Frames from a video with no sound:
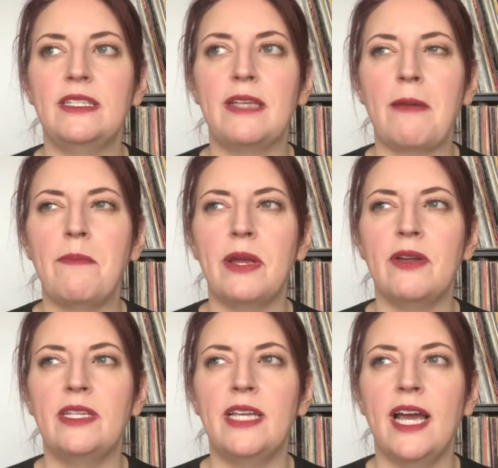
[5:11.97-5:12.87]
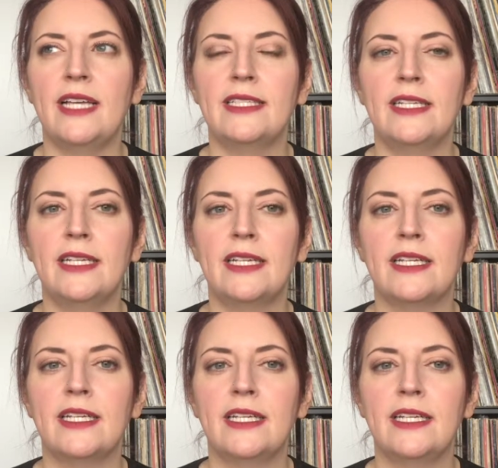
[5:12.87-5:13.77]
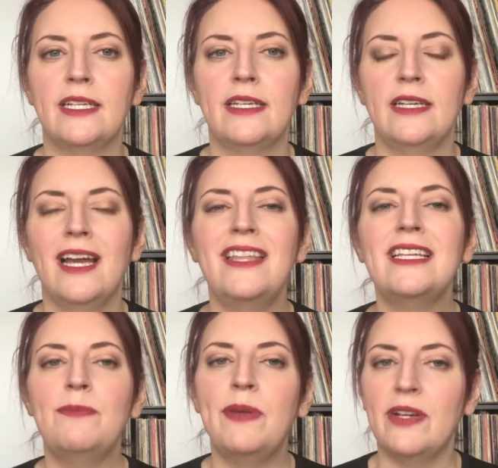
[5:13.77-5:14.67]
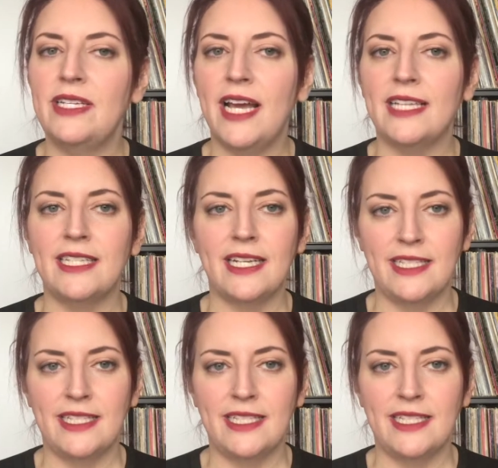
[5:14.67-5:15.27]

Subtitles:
It's like Bartastic. I think it's Bartastic.